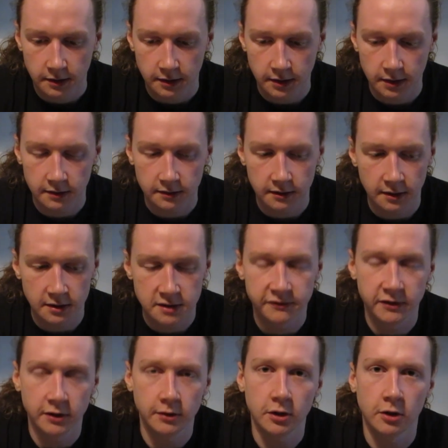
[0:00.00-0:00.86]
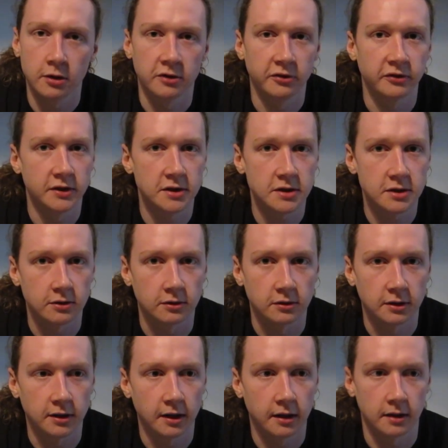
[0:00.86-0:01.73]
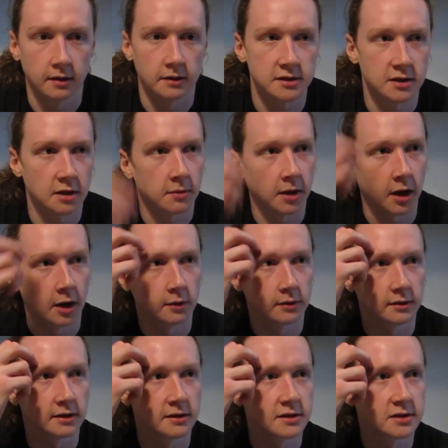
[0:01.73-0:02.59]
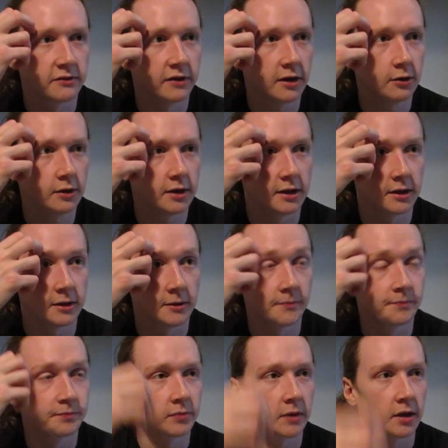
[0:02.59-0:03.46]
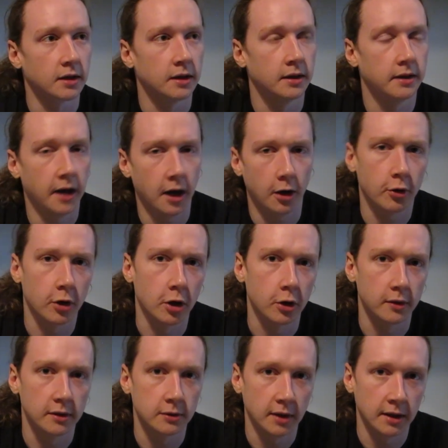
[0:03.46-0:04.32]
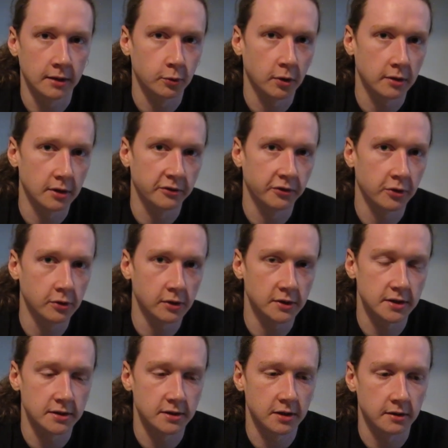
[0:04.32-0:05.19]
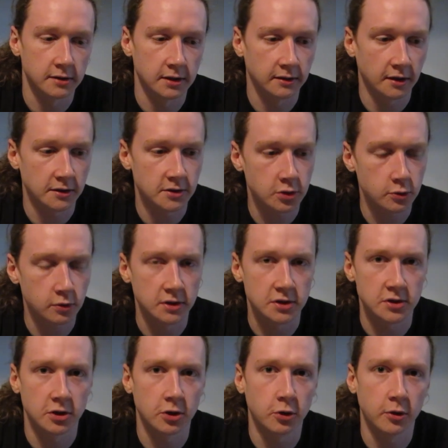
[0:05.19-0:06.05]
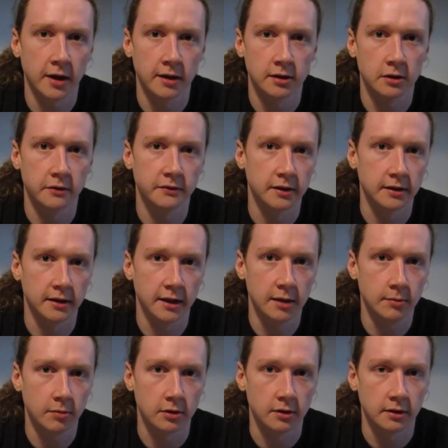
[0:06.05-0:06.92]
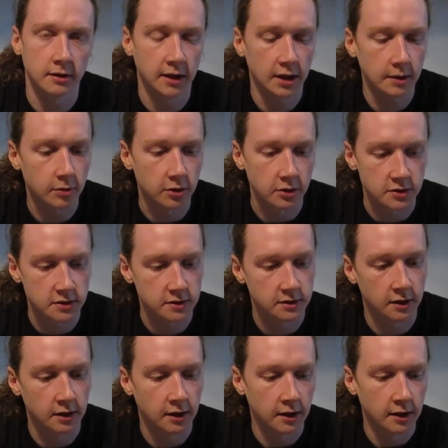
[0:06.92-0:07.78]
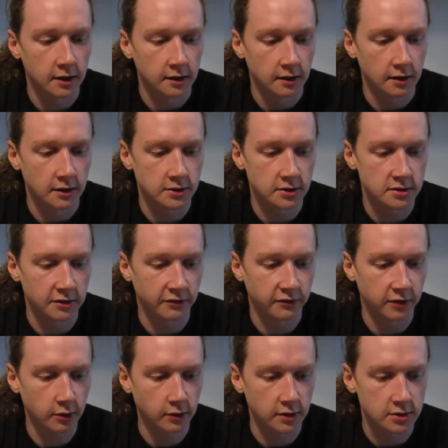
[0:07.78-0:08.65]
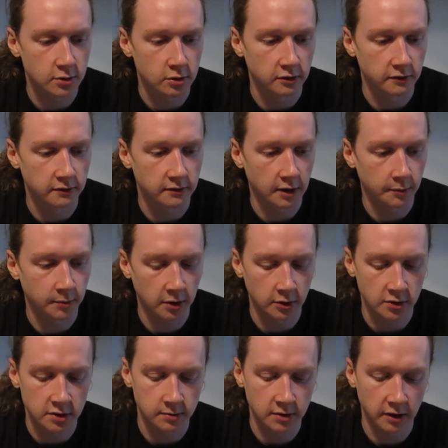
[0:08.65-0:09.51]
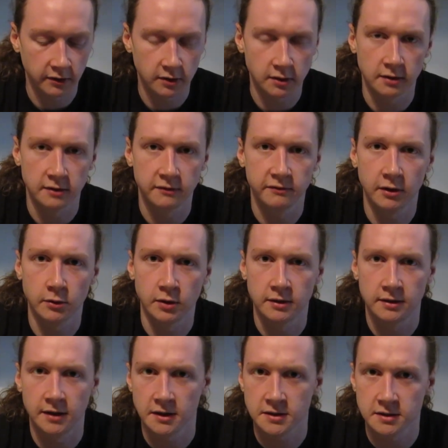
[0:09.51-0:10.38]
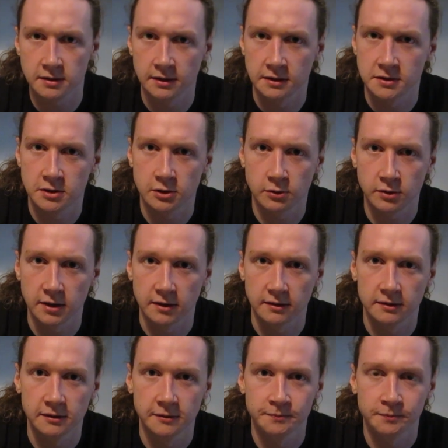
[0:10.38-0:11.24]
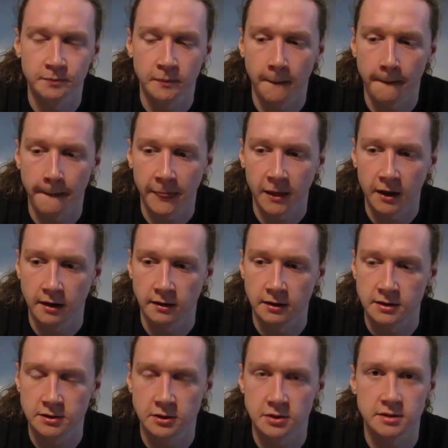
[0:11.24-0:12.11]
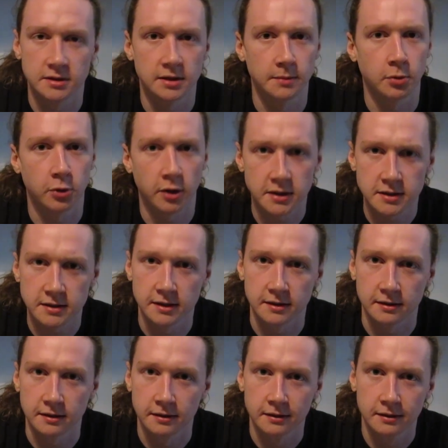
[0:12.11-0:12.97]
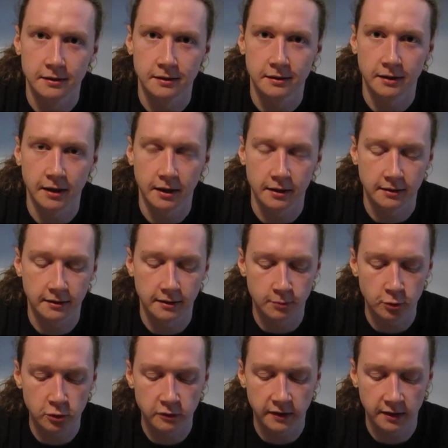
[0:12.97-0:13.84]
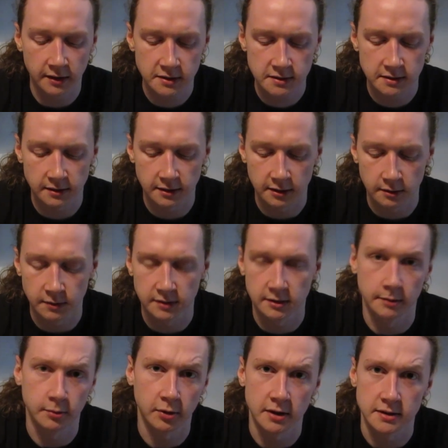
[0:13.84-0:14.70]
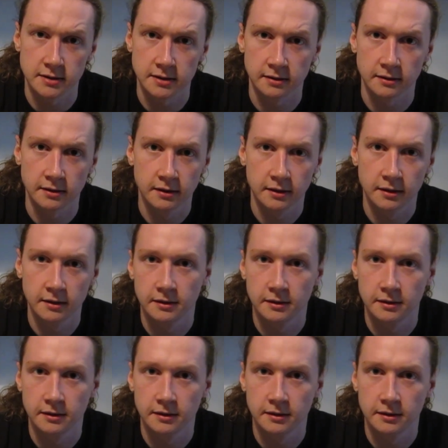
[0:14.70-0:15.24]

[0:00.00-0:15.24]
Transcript: it's very artificial somehow, and it's very narrow in what it focuses on. It doesn't really show any of the neighbors. It's just a very appears to be a very, very desolate street, and it's just depressing. And the movie is a little bit depressing.